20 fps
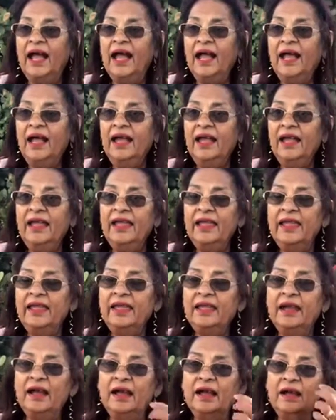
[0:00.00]

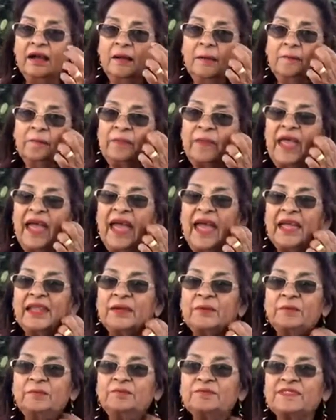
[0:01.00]
I had
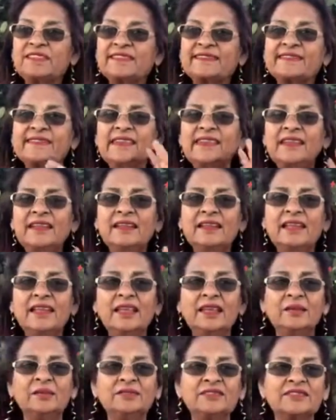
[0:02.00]

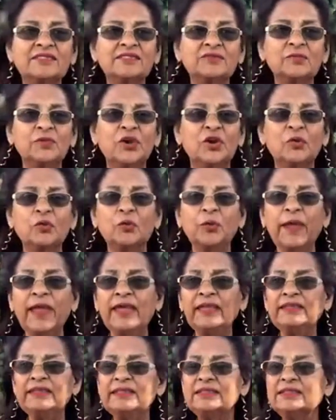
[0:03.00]
ceilings were
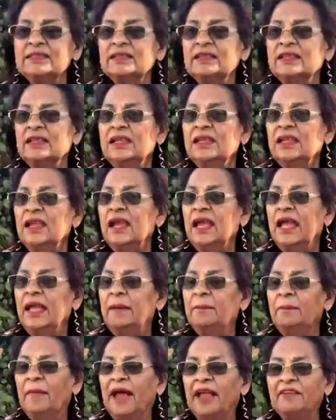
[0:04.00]
wet.
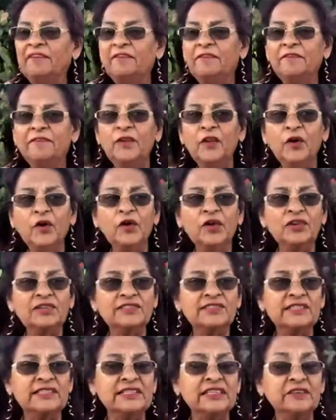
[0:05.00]
My
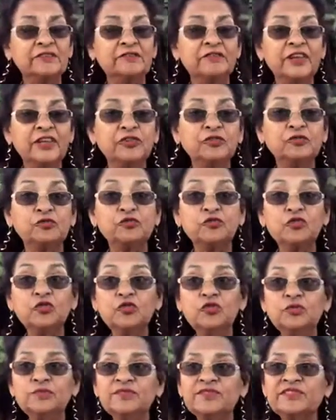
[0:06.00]
floors in different
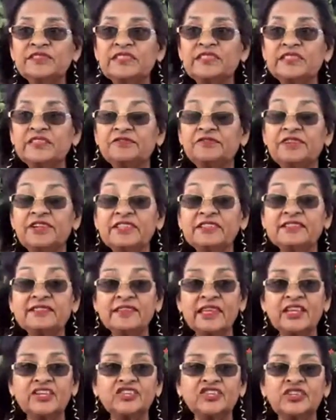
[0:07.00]
rooms, in different
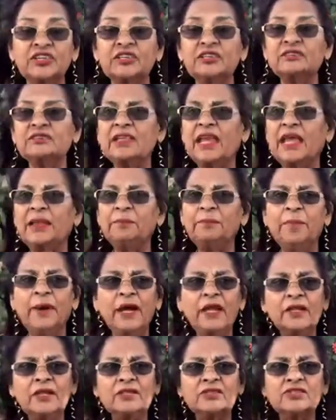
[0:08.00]
sections, had
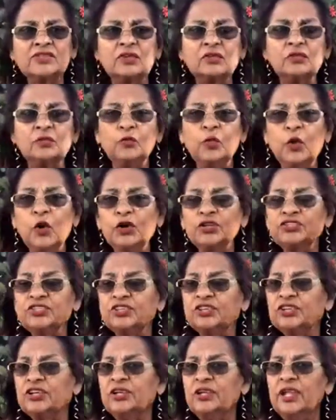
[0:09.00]
puddles of
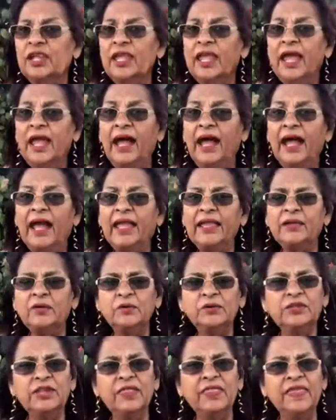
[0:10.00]
water. I
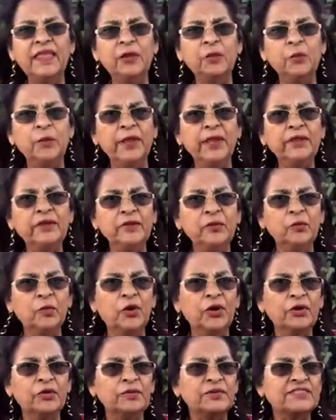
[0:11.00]
couldn't think where the
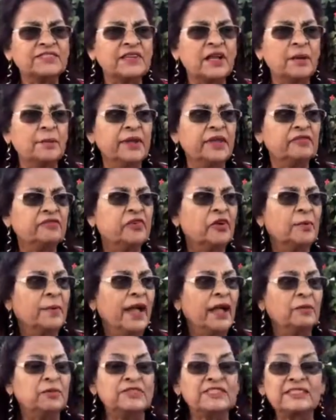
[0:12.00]
water was coming from.
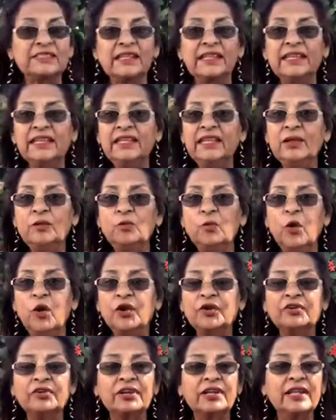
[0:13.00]
I was cleaning
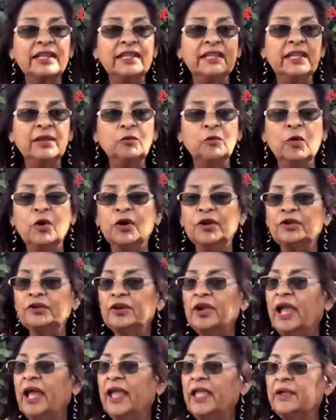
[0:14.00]

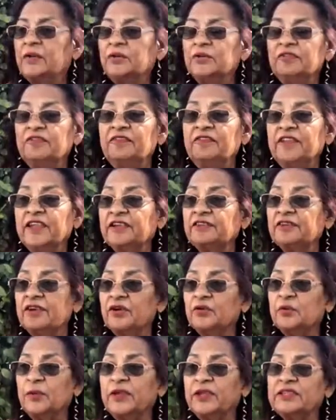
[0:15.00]
water. I couldn't figure
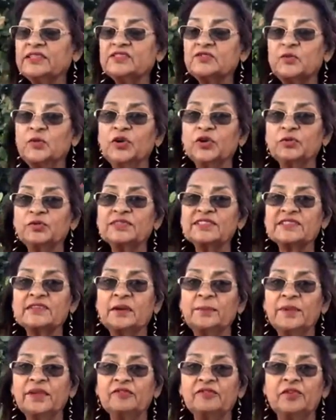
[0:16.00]
out where this water was
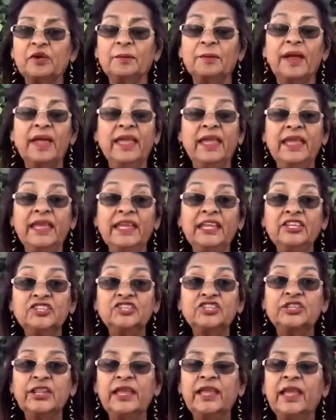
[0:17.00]
coming from.
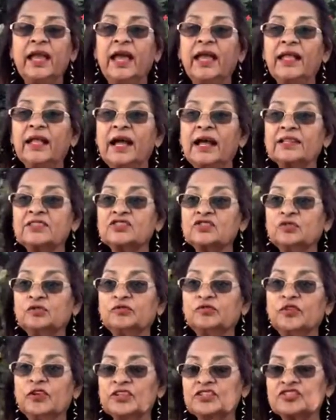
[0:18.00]
Each day I got so
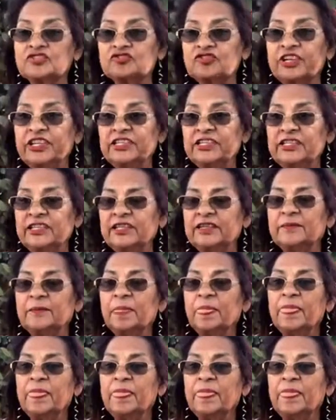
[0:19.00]
frustrated.